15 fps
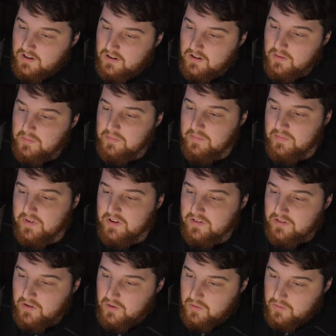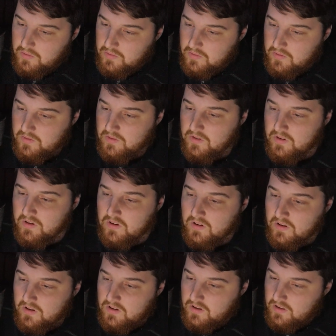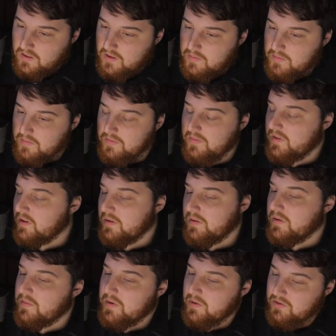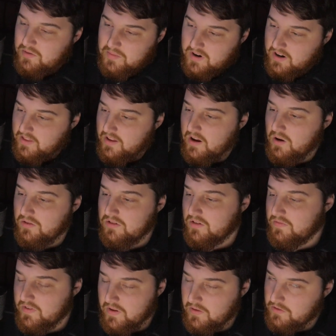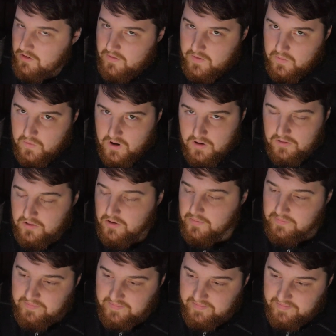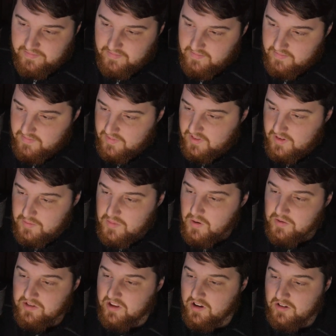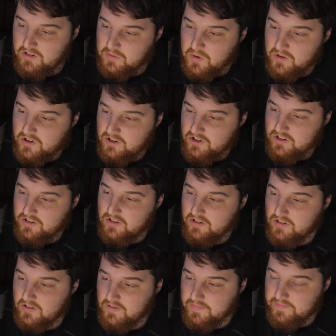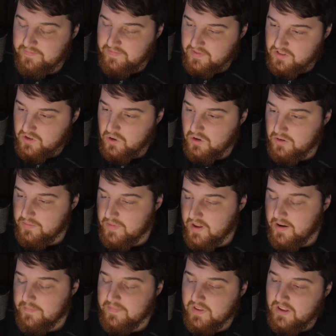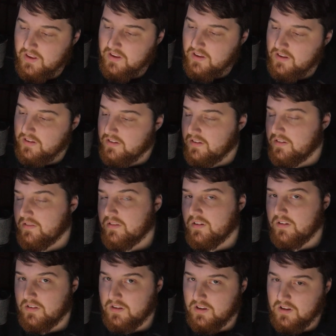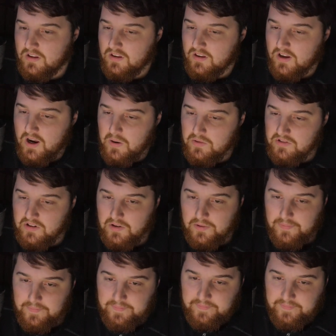And so the men sent back to the house and found the servant well. So the moment they spoke to Jesus and told him that, the guy was healed.